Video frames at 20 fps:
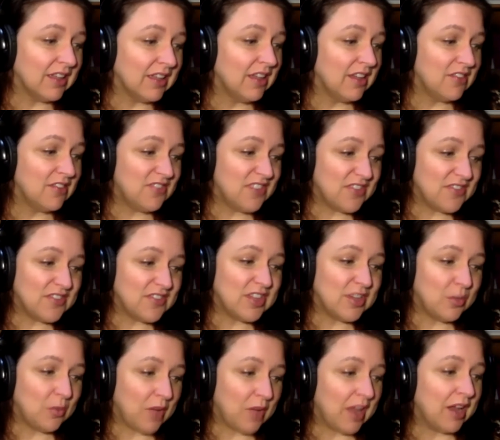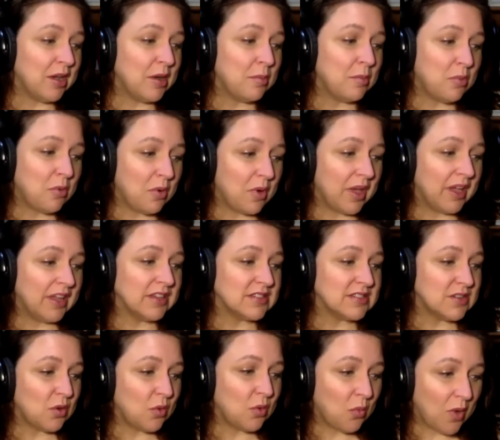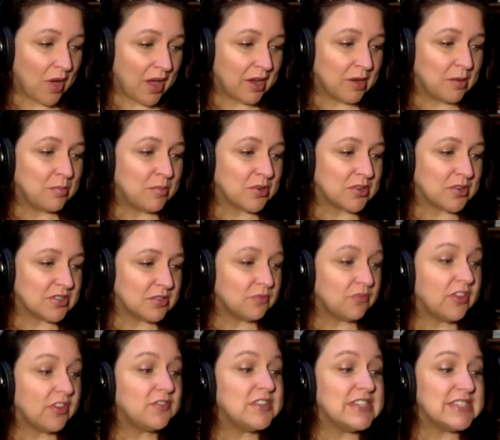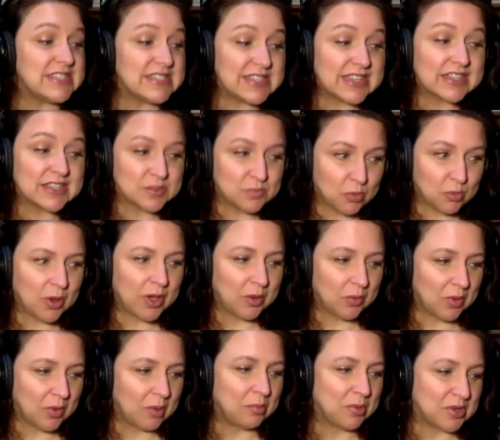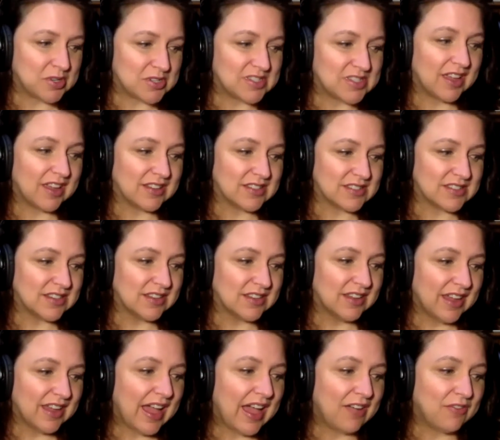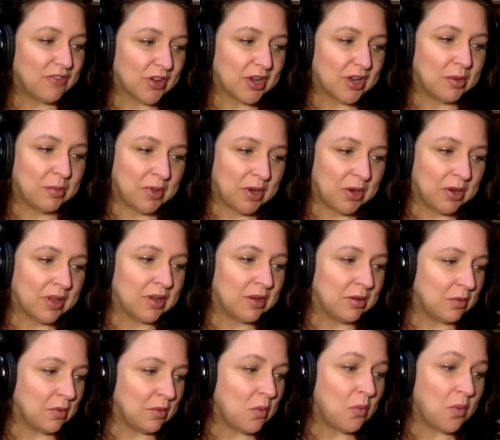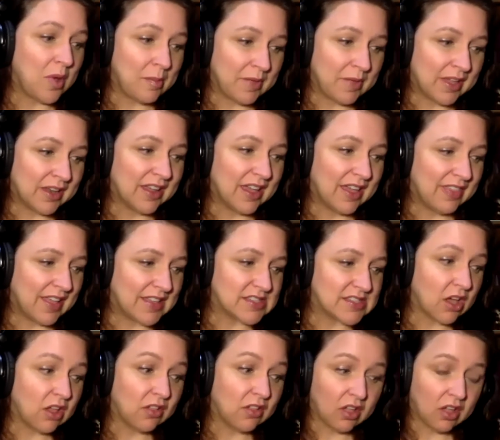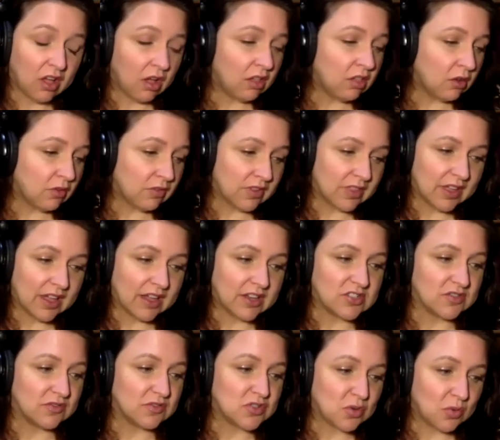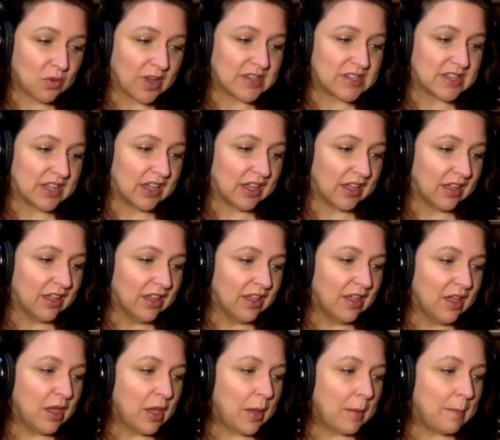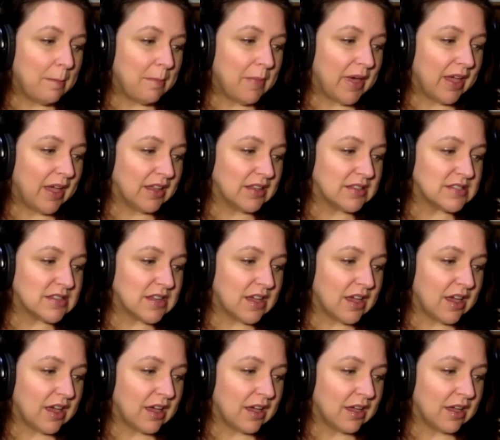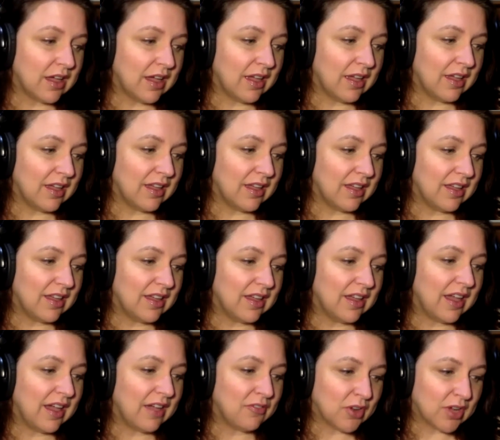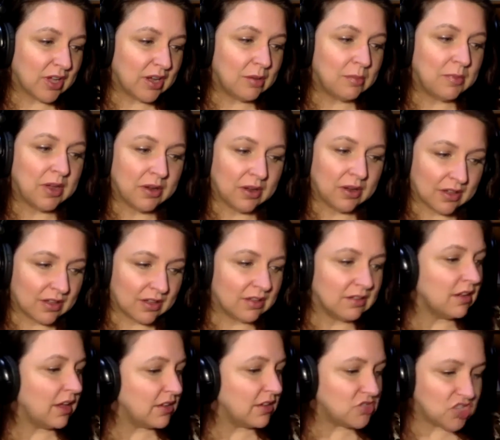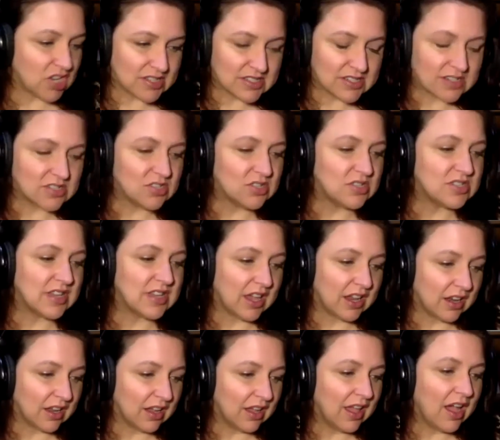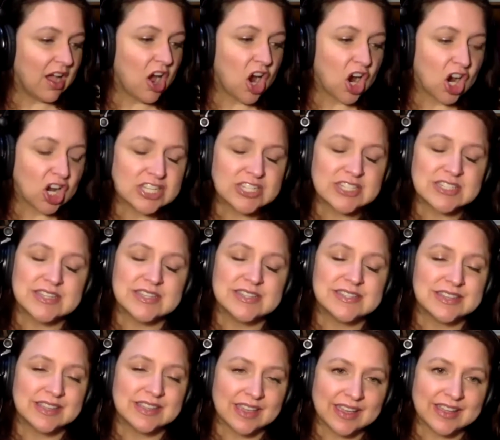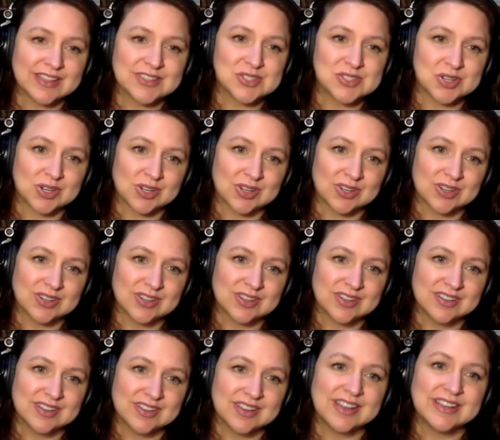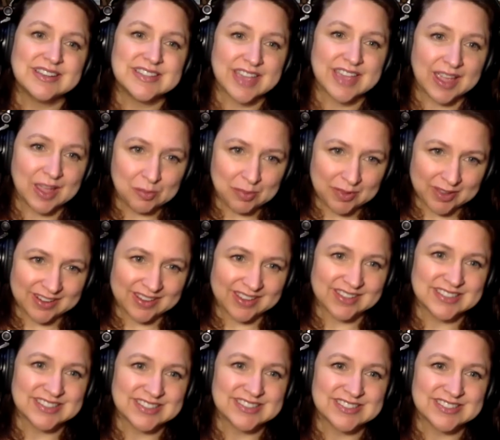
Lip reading: 56.1% African American women, and that's all over the age of 20. But African American, and just as you said, heart disease and cancer, diabetes.